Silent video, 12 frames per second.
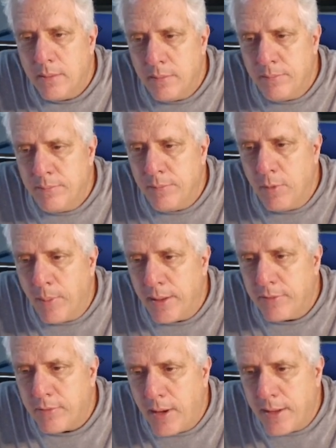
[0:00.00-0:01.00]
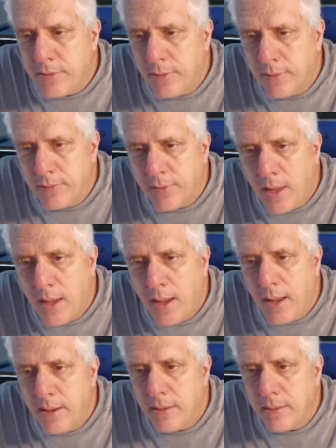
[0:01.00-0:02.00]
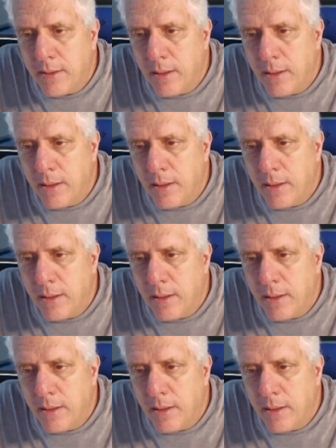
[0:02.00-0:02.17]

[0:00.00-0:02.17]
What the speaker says: You might scratch in the side.